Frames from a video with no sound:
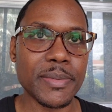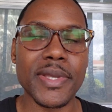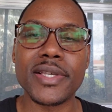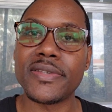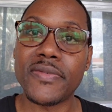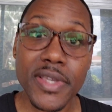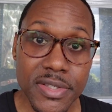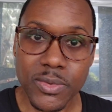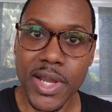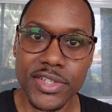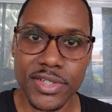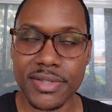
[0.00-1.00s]
It's because of
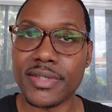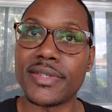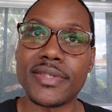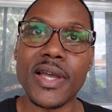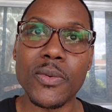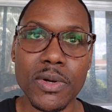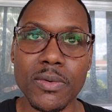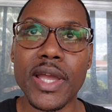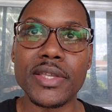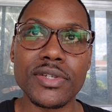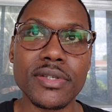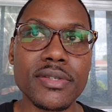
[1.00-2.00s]
his righteousness that we're
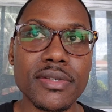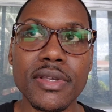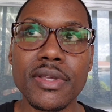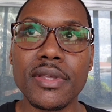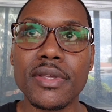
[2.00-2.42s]
righteous.